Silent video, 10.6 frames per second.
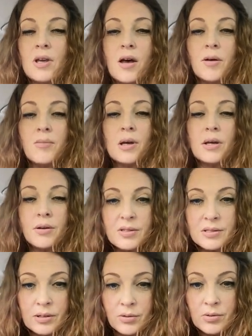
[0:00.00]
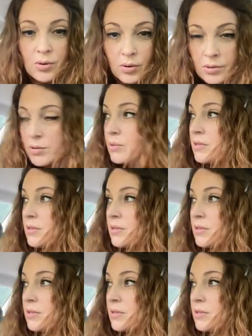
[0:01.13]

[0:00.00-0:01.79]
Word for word: Um, my youngest son, who's also a